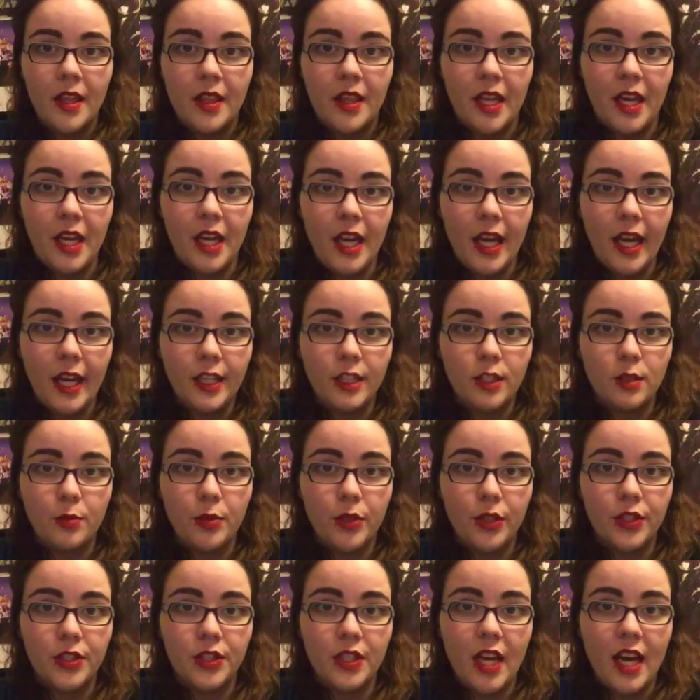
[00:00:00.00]
The next
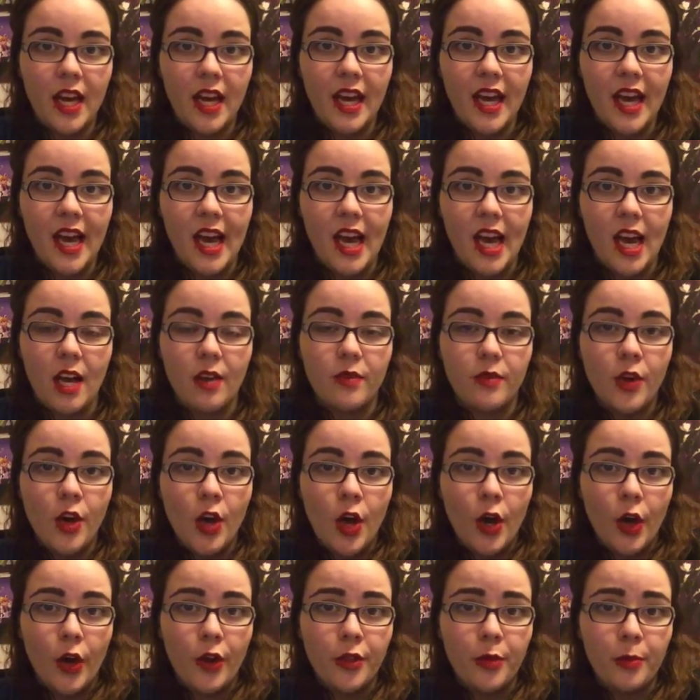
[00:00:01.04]
books I have
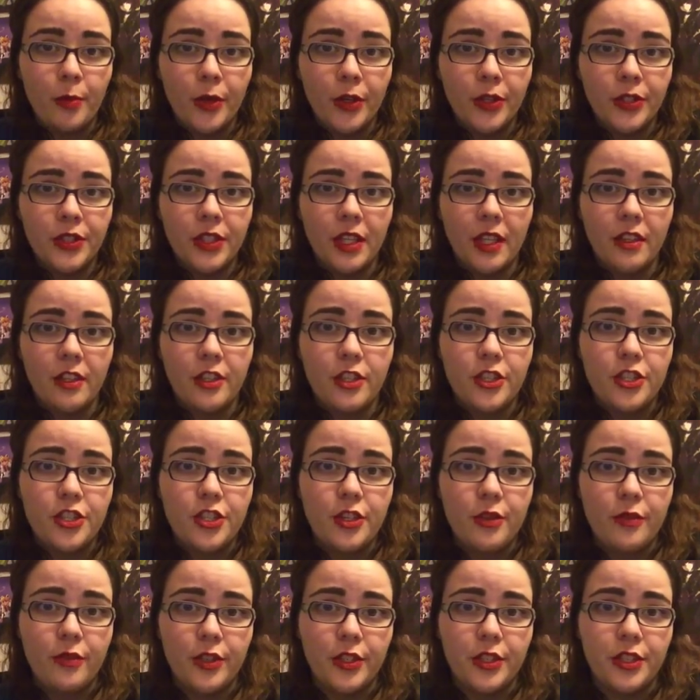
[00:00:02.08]
are the books in the
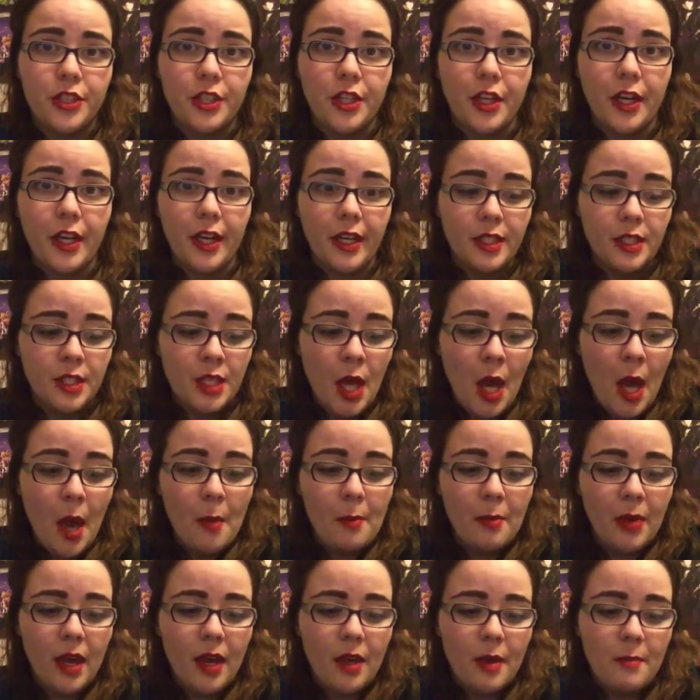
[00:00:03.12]
Shiver series
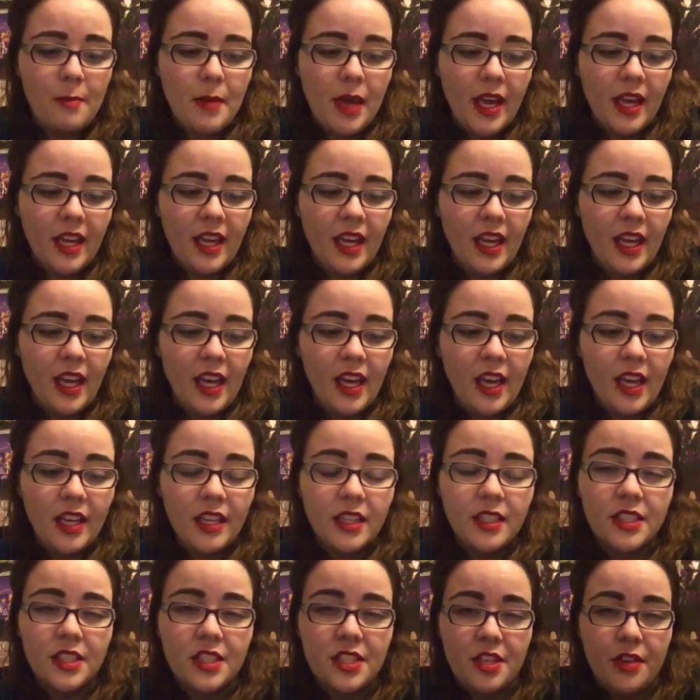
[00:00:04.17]
by Maggie
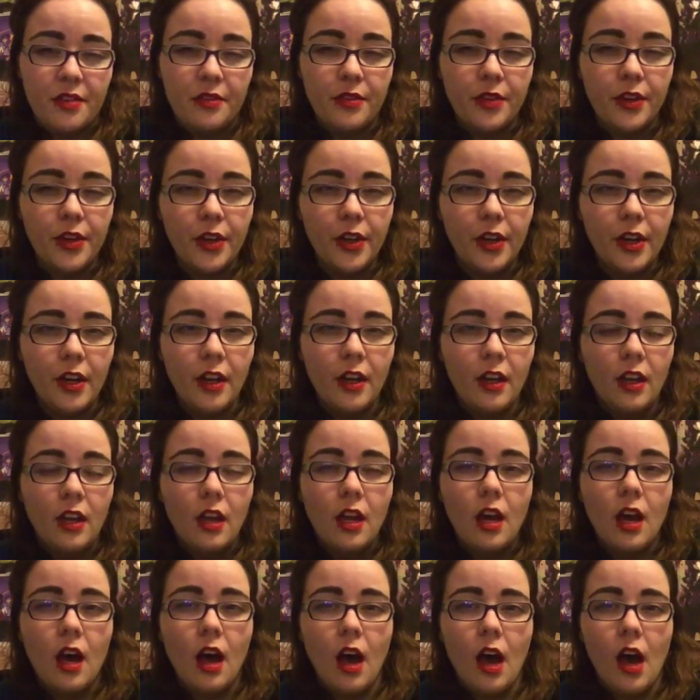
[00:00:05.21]
Stiefvater.
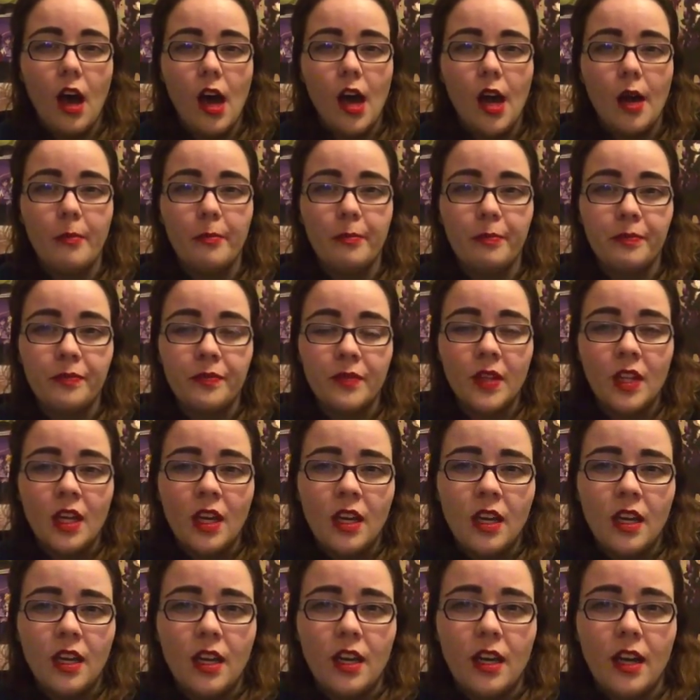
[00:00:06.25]

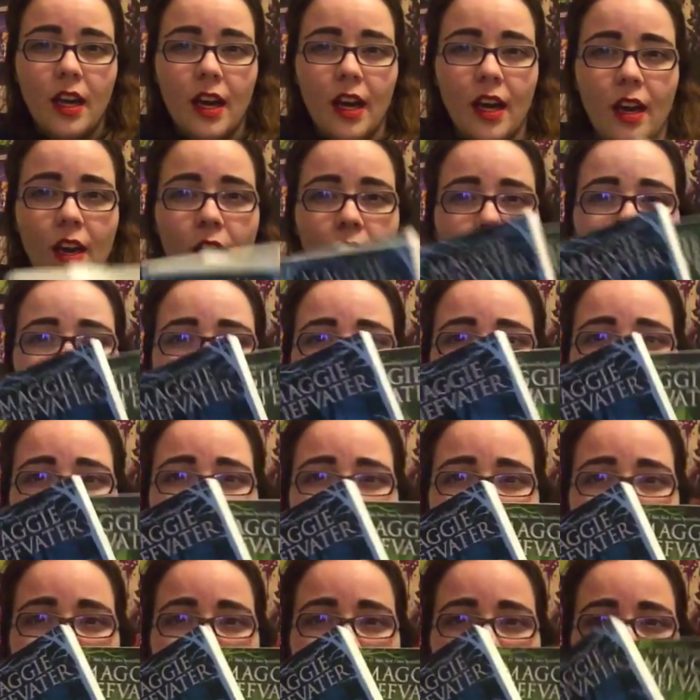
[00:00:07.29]
Now,
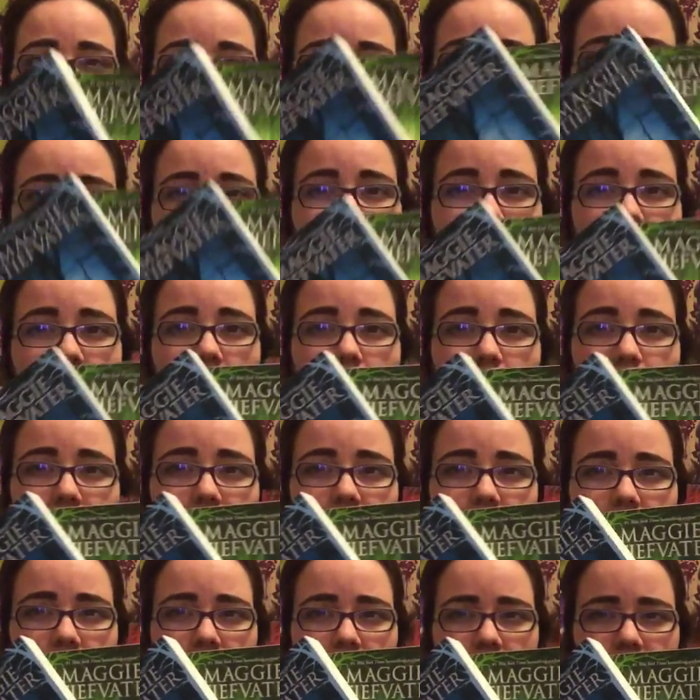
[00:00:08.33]
I have this
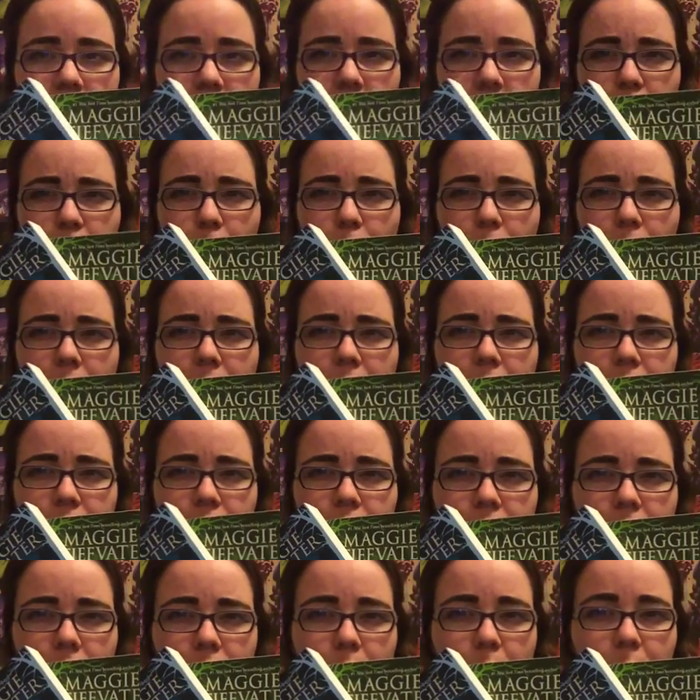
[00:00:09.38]
copy. I got the newer
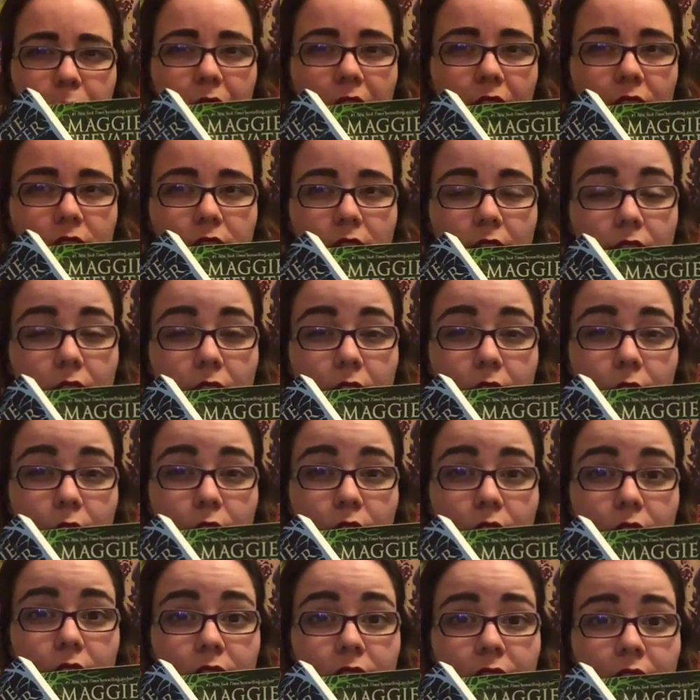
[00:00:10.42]
editions of them because I thought they
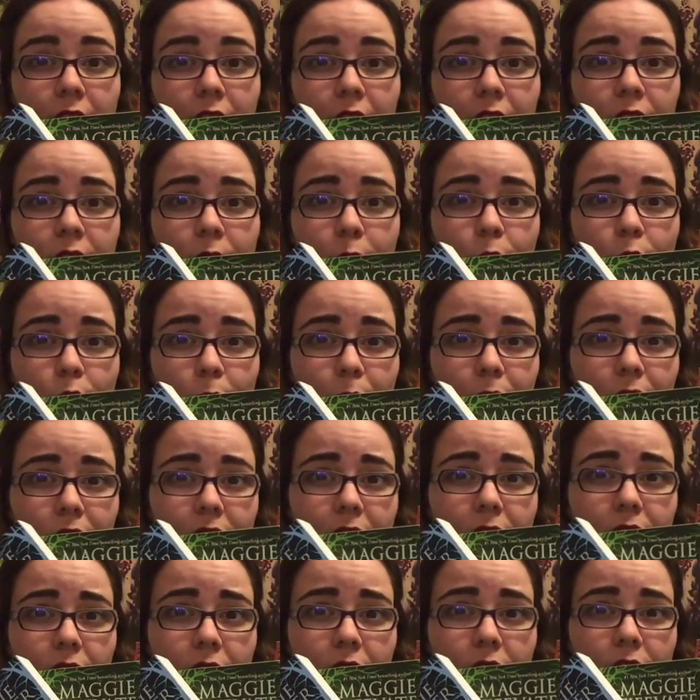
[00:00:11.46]
were aesthetically more
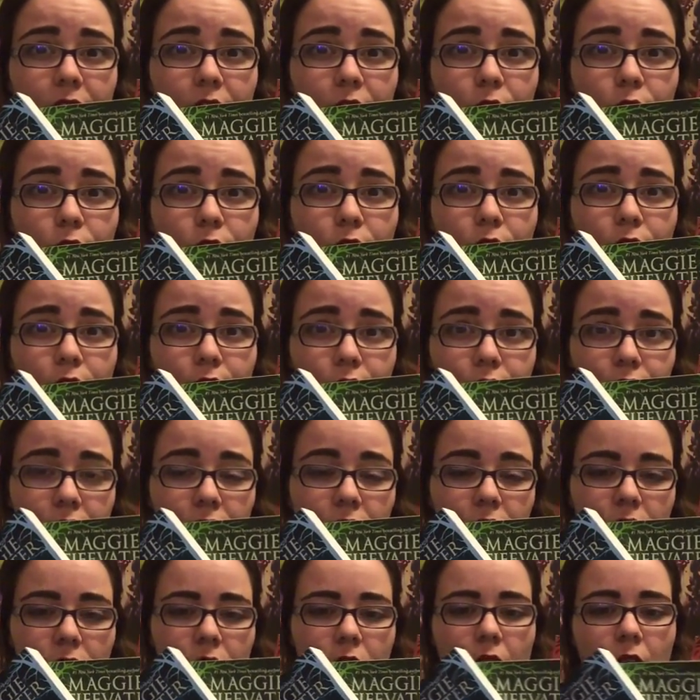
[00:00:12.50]
pleasing than the older
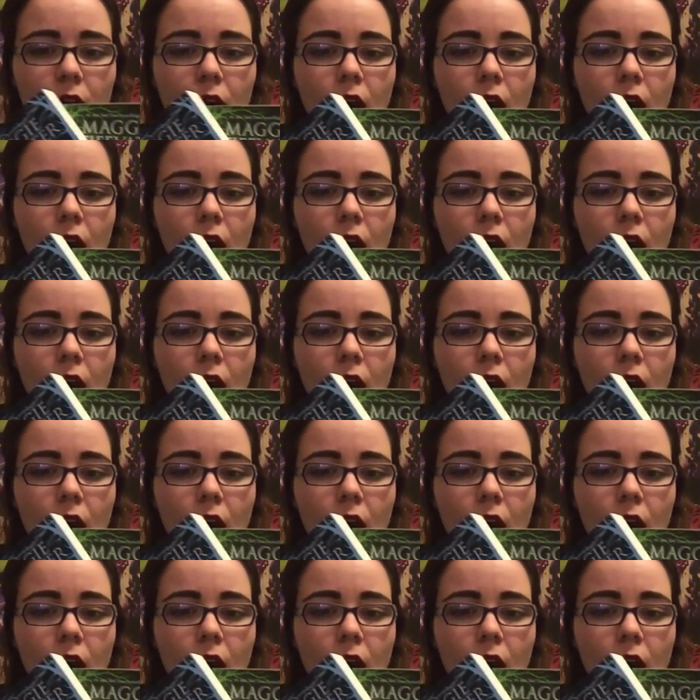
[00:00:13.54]
versions.